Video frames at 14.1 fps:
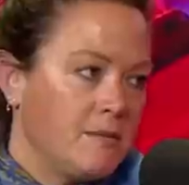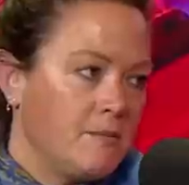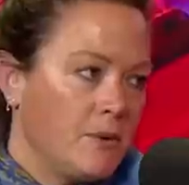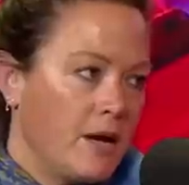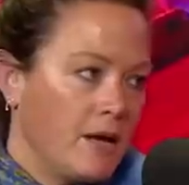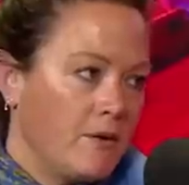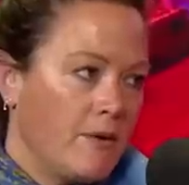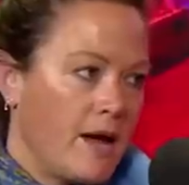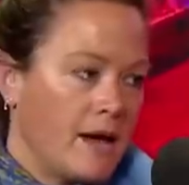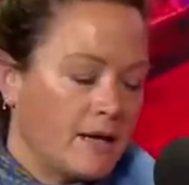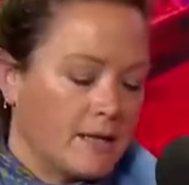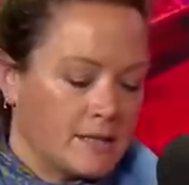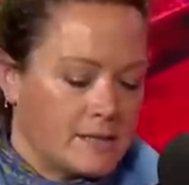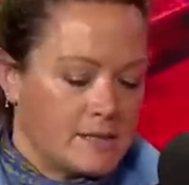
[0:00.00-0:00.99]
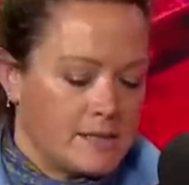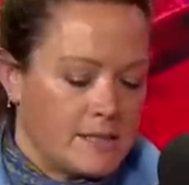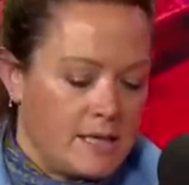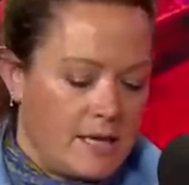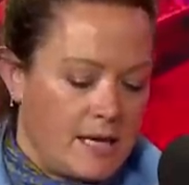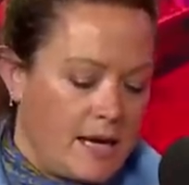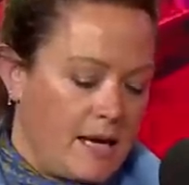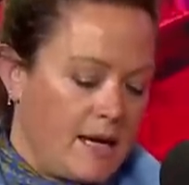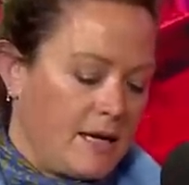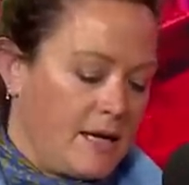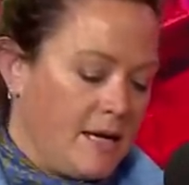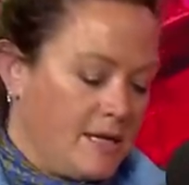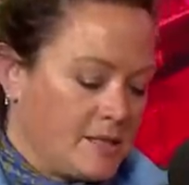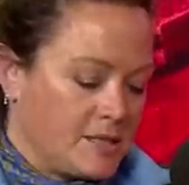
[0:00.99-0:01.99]
Imre Arrakis
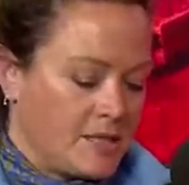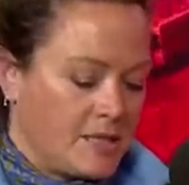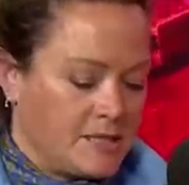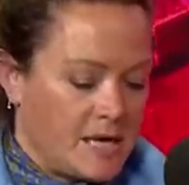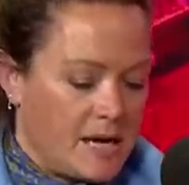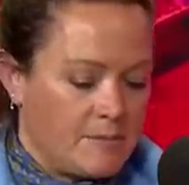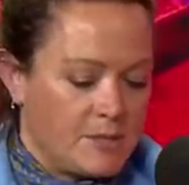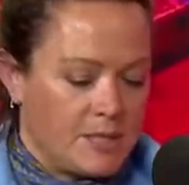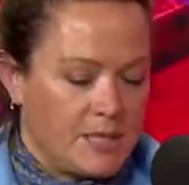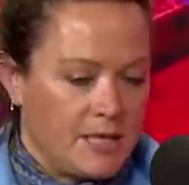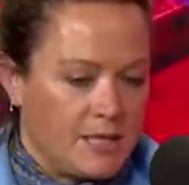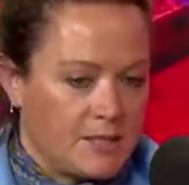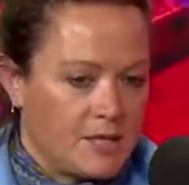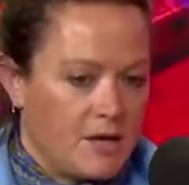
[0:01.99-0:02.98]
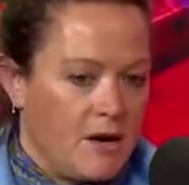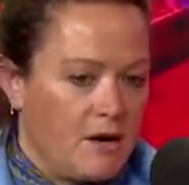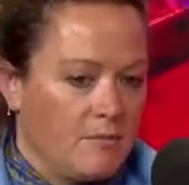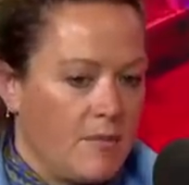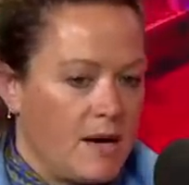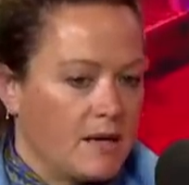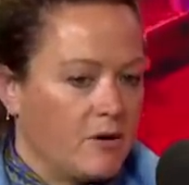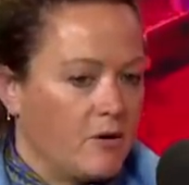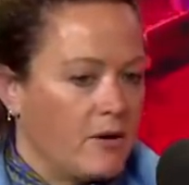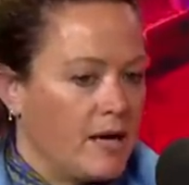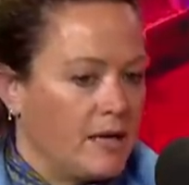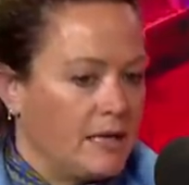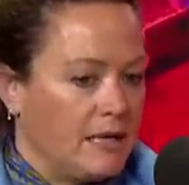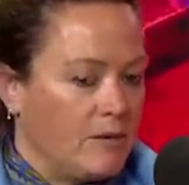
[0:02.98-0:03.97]
attempted hit on Mago
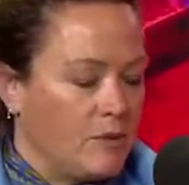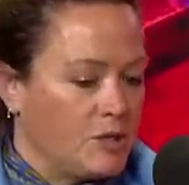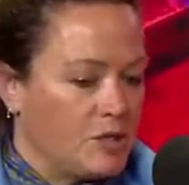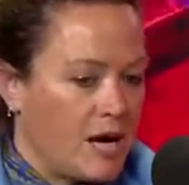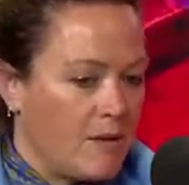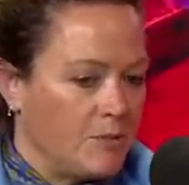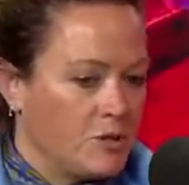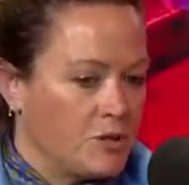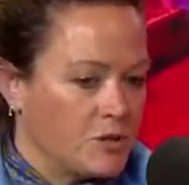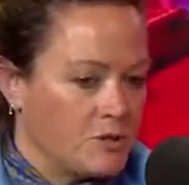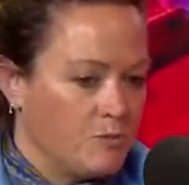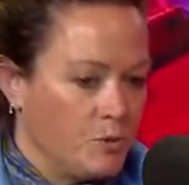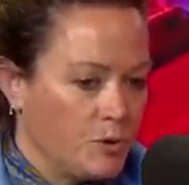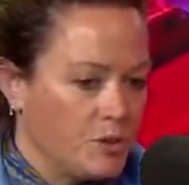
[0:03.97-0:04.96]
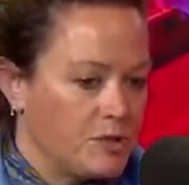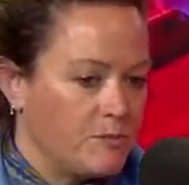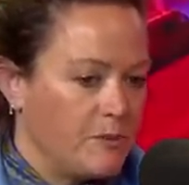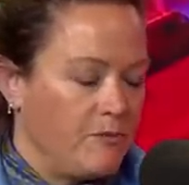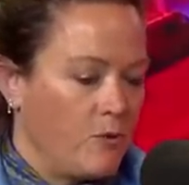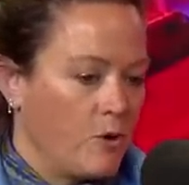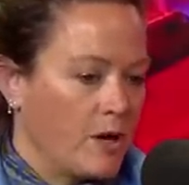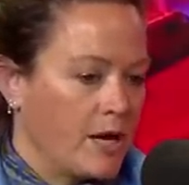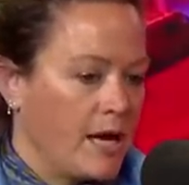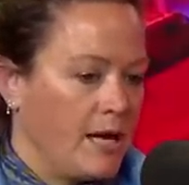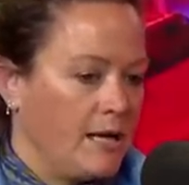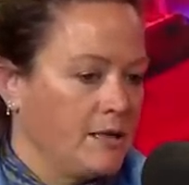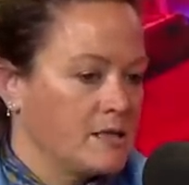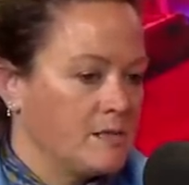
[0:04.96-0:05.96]
Gately, which happened just months before
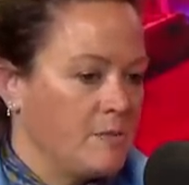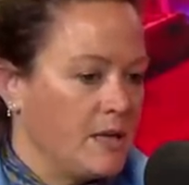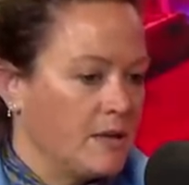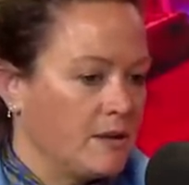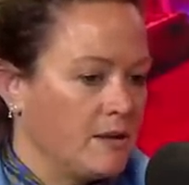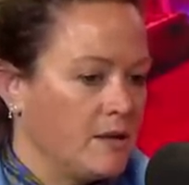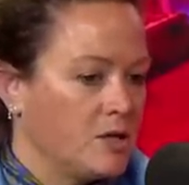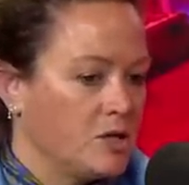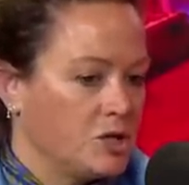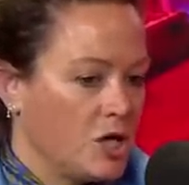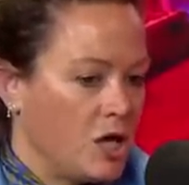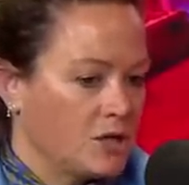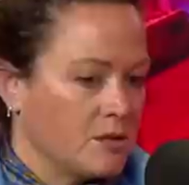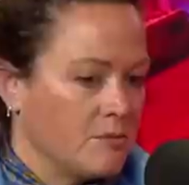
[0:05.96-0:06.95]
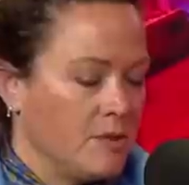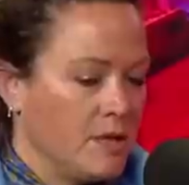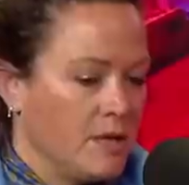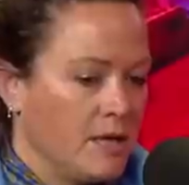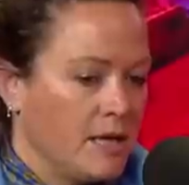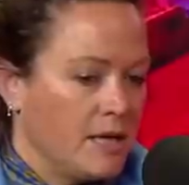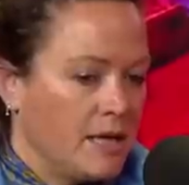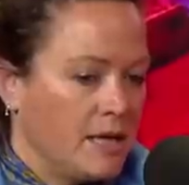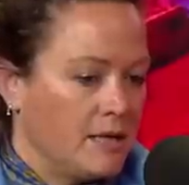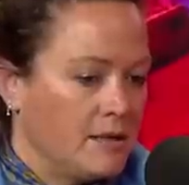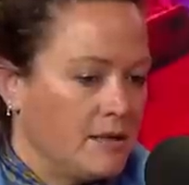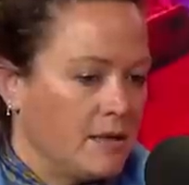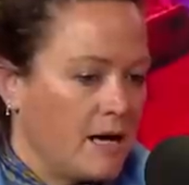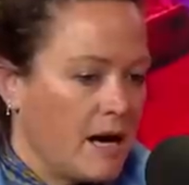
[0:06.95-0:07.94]
Caelan Smith shot him
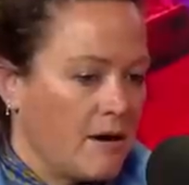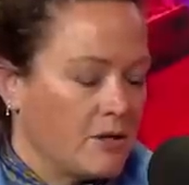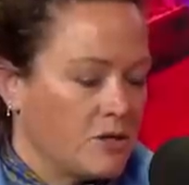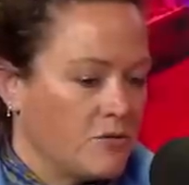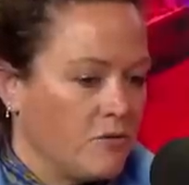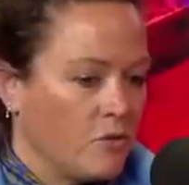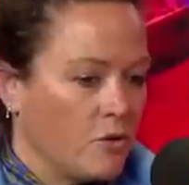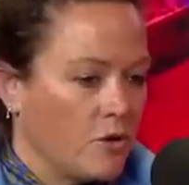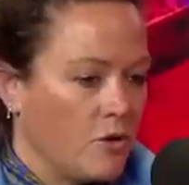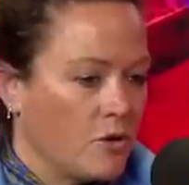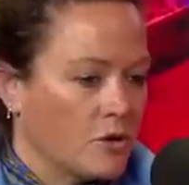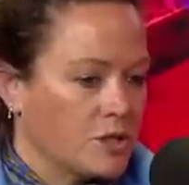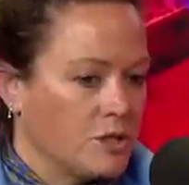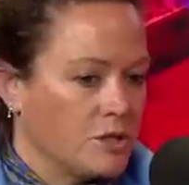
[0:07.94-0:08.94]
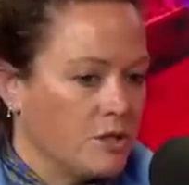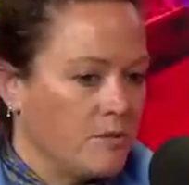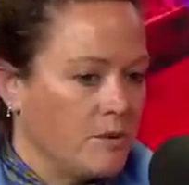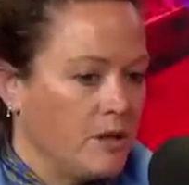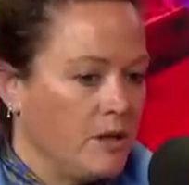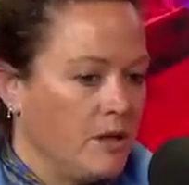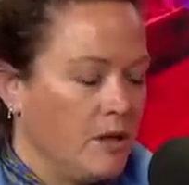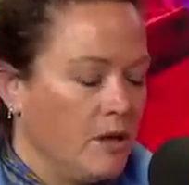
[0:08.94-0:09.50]
in the Garage forecourt in Dublin.